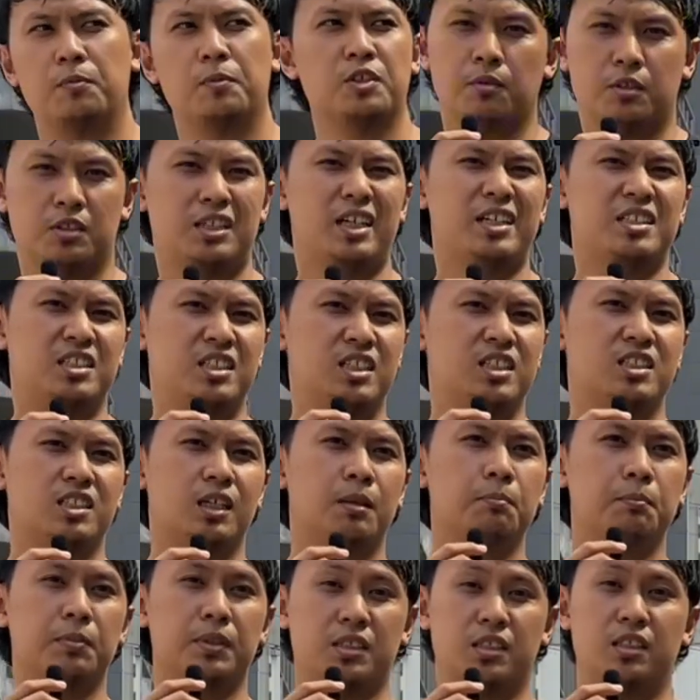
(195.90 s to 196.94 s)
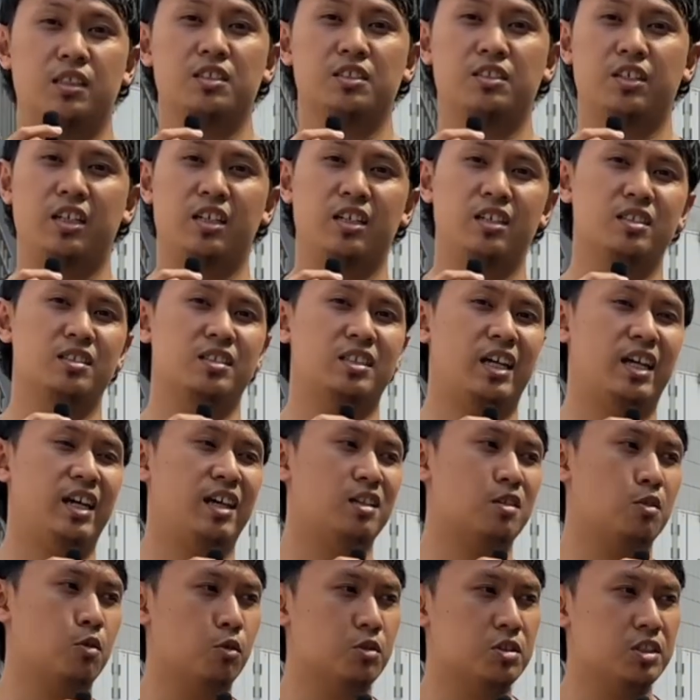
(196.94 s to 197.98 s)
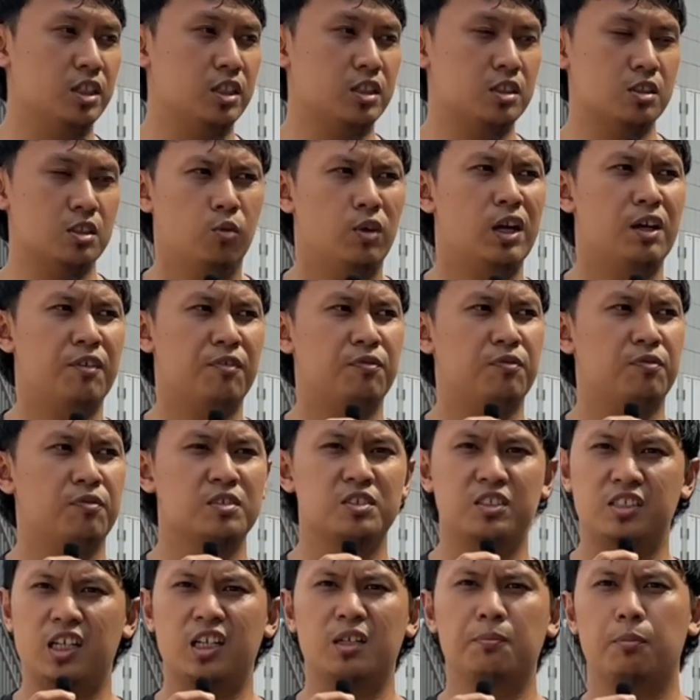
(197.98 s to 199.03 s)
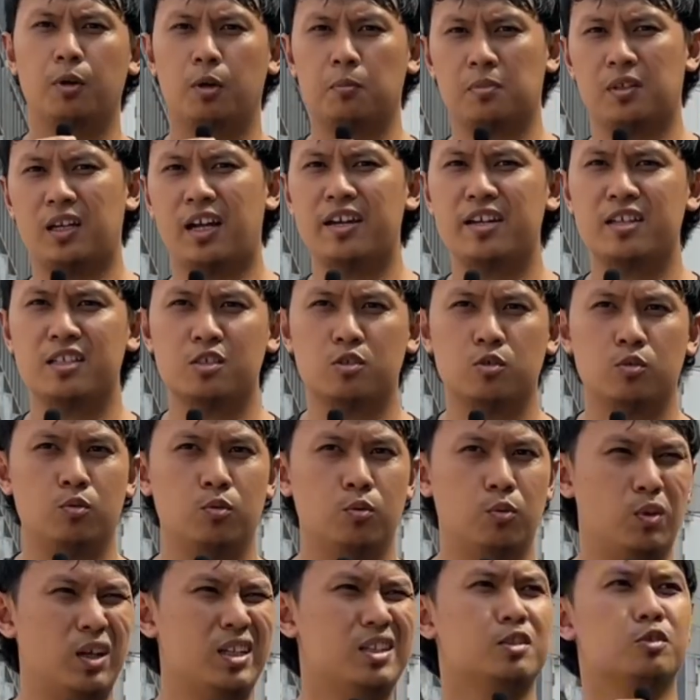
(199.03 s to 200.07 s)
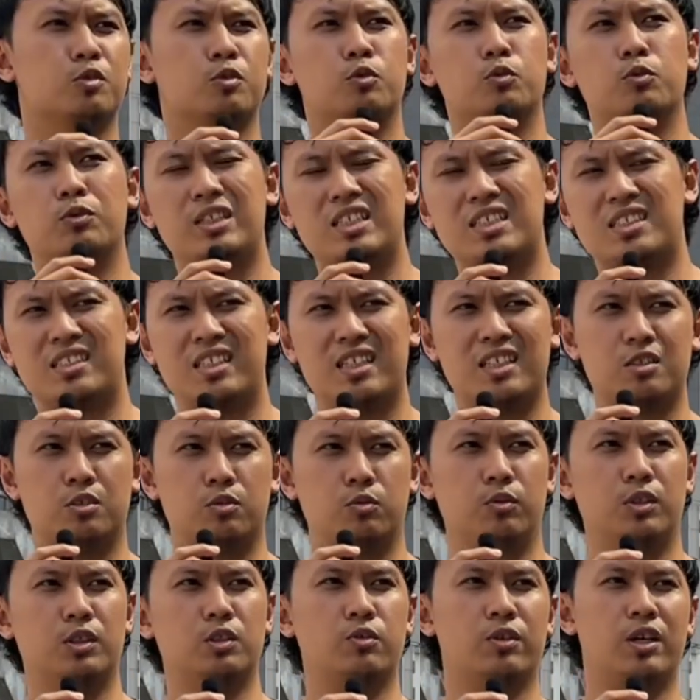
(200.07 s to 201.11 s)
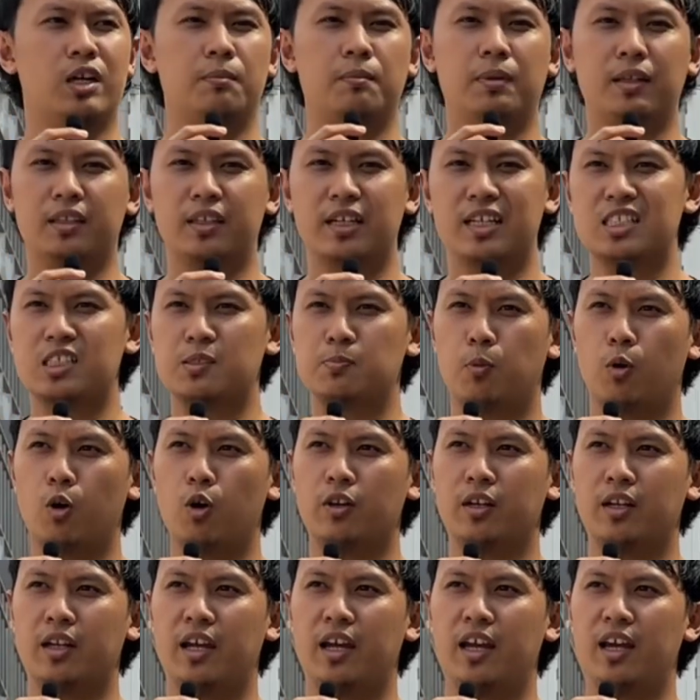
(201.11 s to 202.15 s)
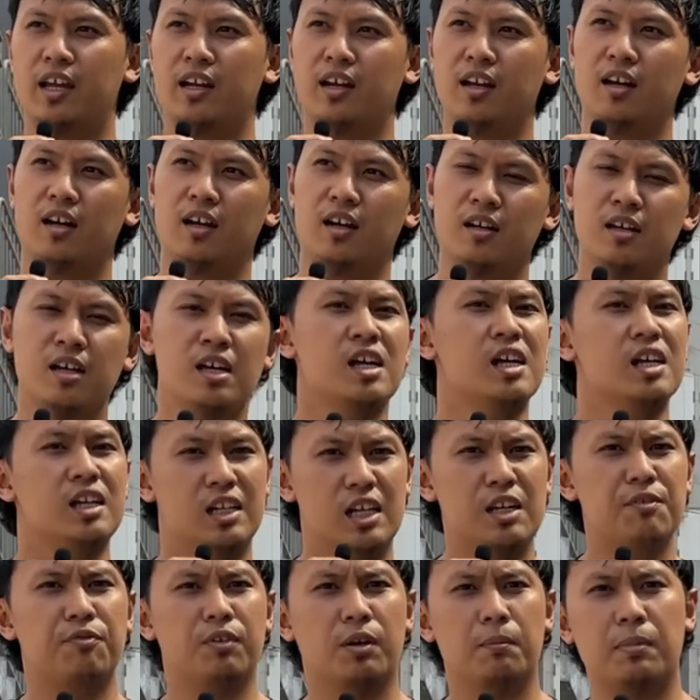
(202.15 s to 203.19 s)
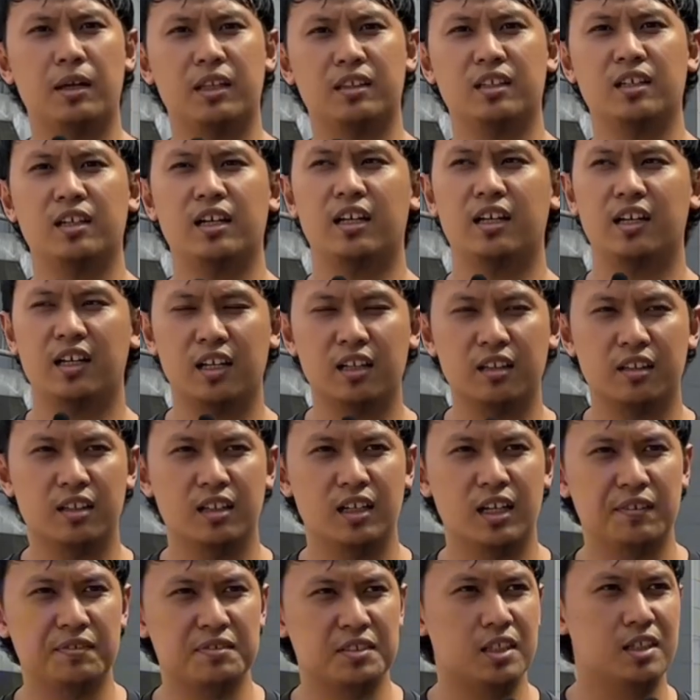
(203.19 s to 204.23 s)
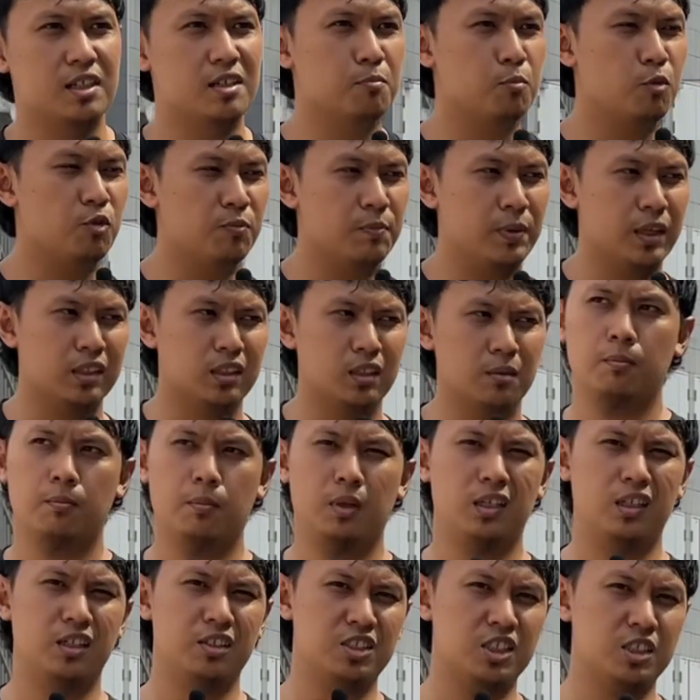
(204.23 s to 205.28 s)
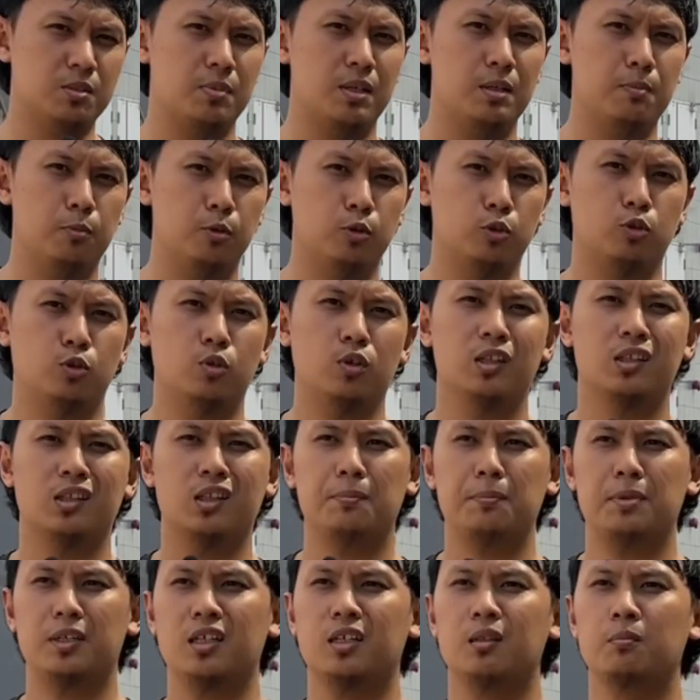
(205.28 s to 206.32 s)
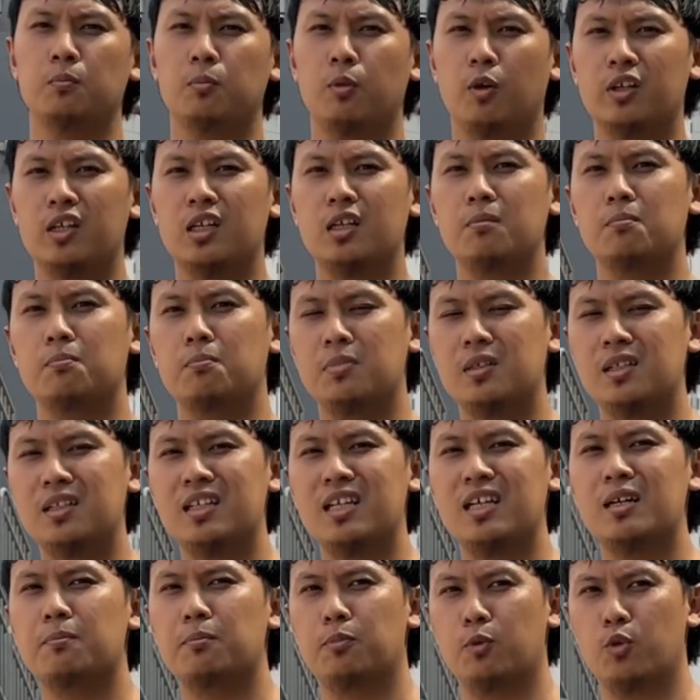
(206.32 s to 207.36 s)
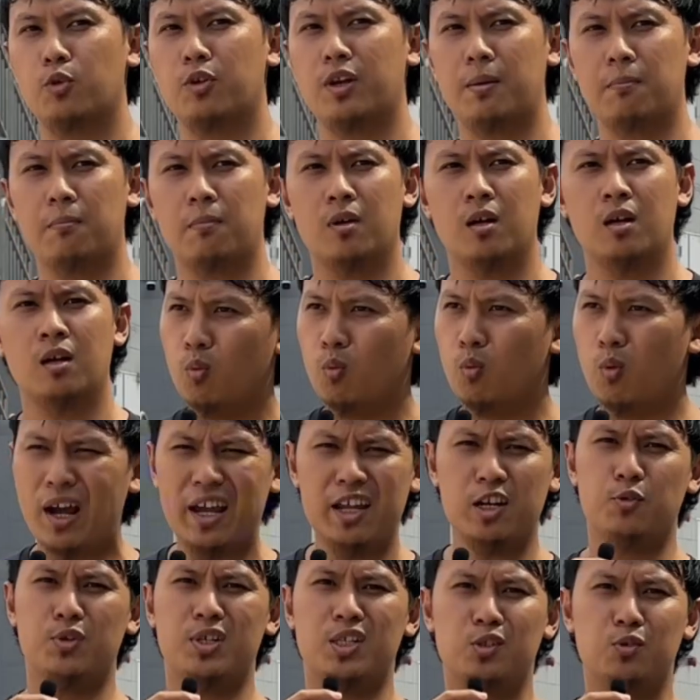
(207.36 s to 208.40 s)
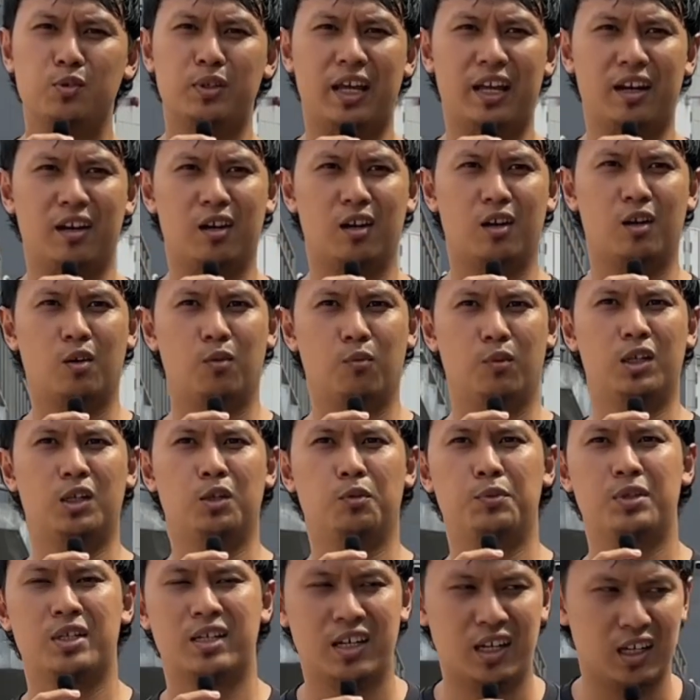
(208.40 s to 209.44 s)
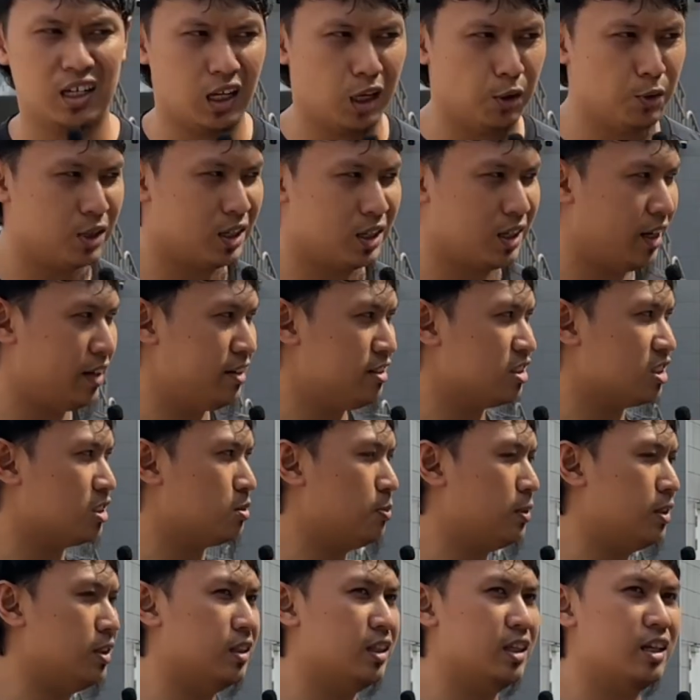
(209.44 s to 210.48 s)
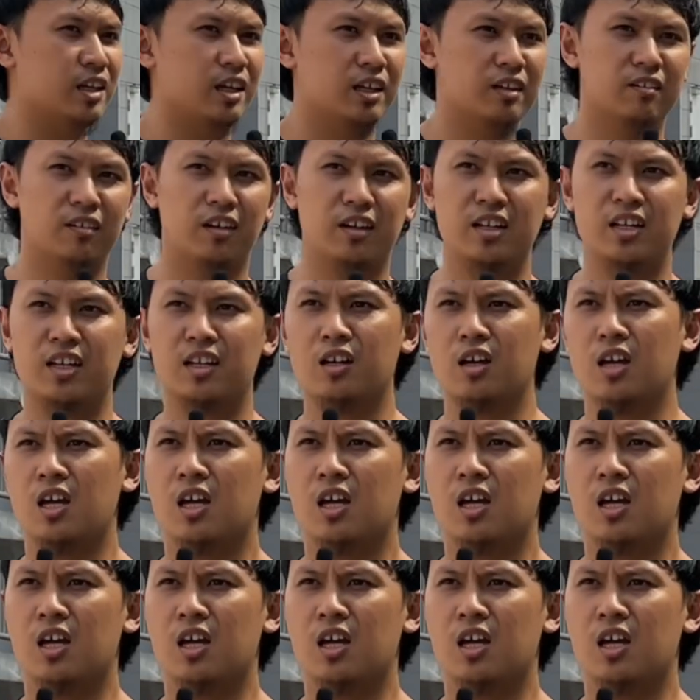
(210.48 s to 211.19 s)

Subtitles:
because I see some personal trainers and coaches who have Gen Pop clients who want to do these things, who want to get better at sport and live a better and healthier lifestyle and move better, but they're just being put through a typical bodybuilding program. Why do we do that? Why don't we get our clients sprinting and running,